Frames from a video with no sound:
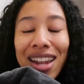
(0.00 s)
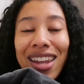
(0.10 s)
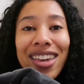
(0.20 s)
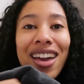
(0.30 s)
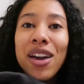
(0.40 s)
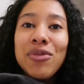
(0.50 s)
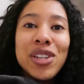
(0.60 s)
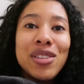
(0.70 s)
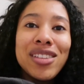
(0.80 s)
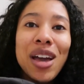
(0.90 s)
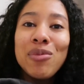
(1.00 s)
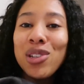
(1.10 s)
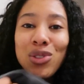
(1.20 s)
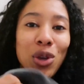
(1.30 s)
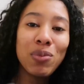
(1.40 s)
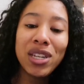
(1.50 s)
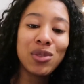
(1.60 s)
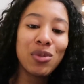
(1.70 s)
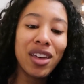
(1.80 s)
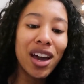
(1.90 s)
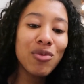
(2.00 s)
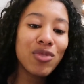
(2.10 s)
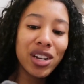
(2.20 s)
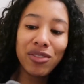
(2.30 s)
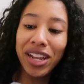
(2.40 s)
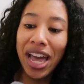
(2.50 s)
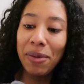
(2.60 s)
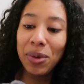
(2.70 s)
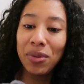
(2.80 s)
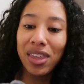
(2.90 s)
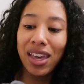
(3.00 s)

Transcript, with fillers: like i am just i'm just so pleased with it i'm really really happy with